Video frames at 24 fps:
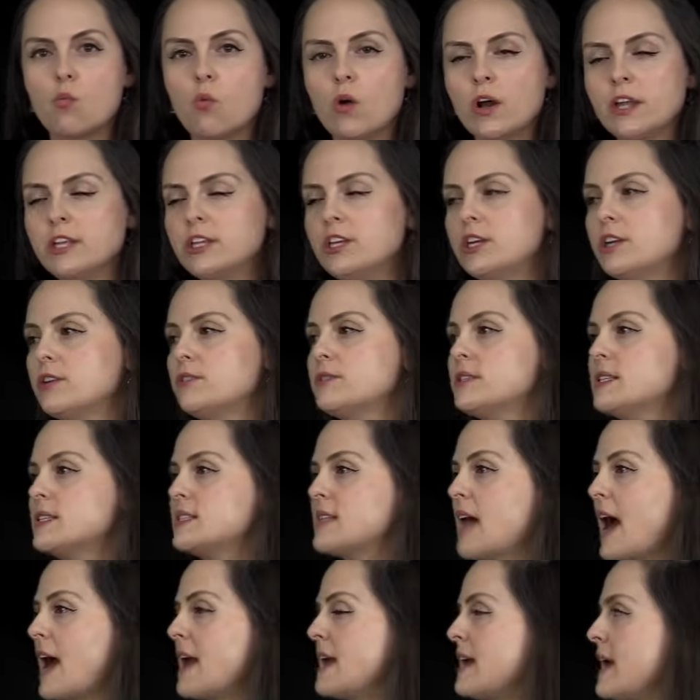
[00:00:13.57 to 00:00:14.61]
One use
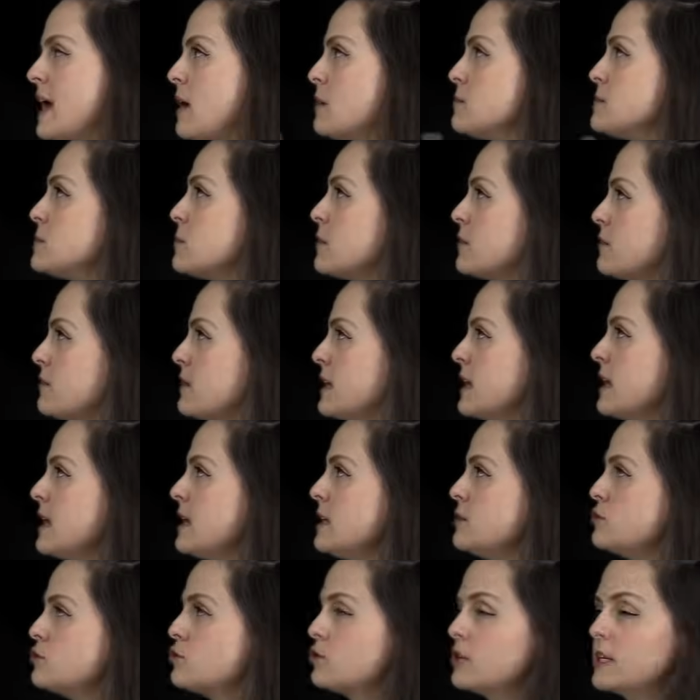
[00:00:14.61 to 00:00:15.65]
is that it helps
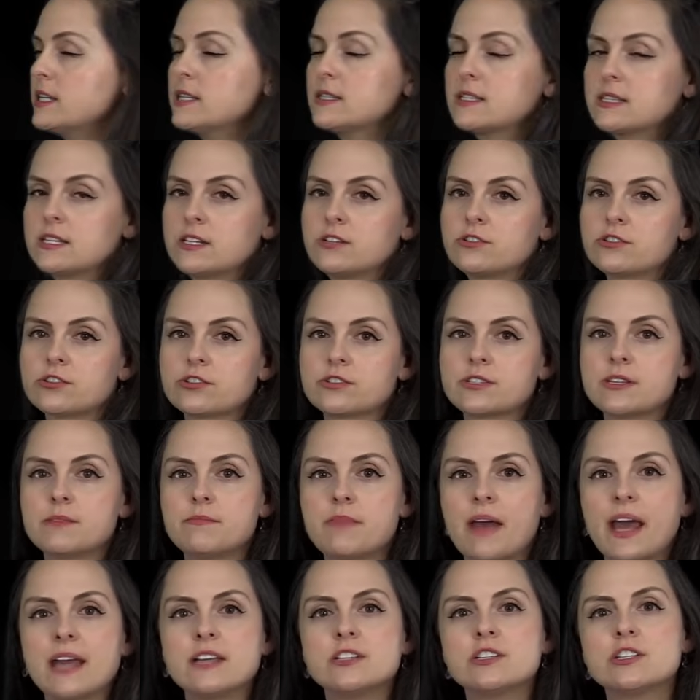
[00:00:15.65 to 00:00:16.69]
prevent and treat seizures
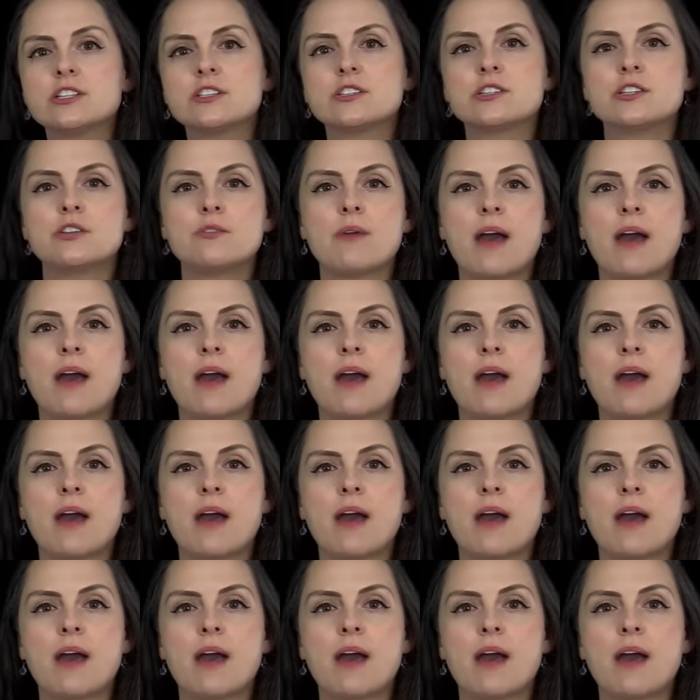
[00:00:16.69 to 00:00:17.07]
in patients